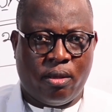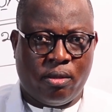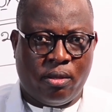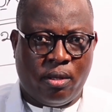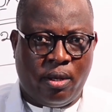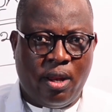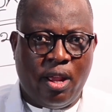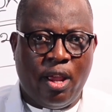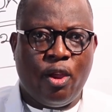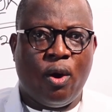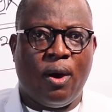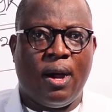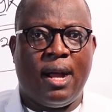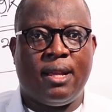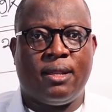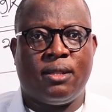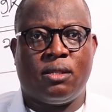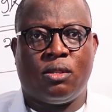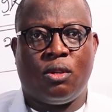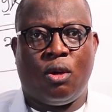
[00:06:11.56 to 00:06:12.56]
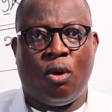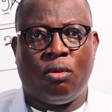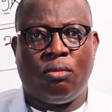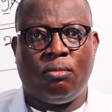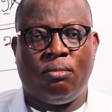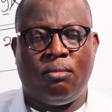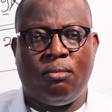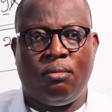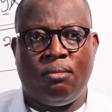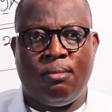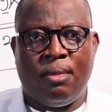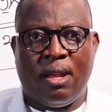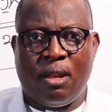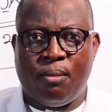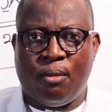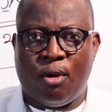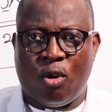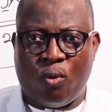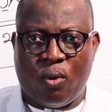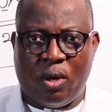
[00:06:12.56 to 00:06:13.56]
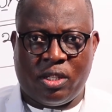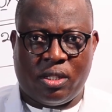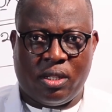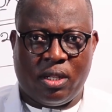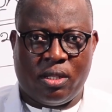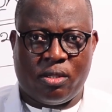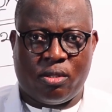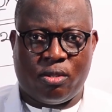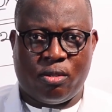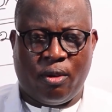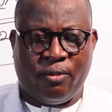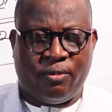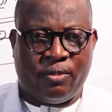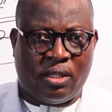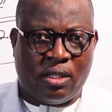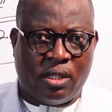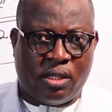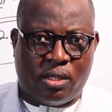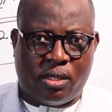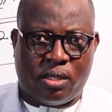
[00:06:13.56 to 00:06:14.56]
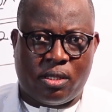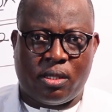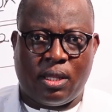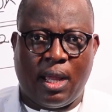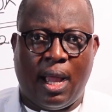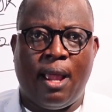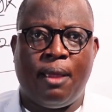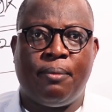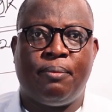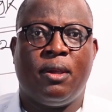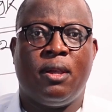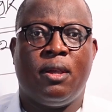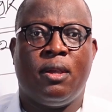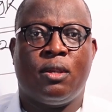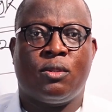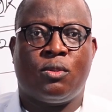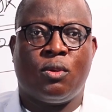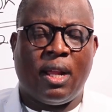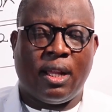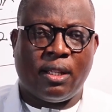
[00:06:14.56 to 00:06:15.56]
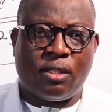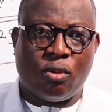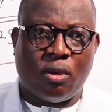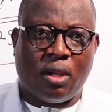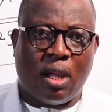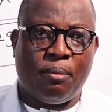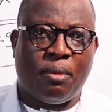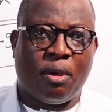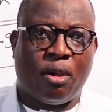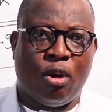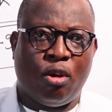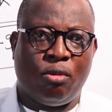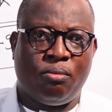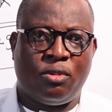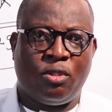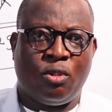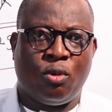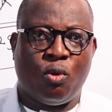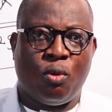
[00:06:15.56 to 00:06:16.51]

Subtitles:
Lay your hands on many more questions of this type so that you can become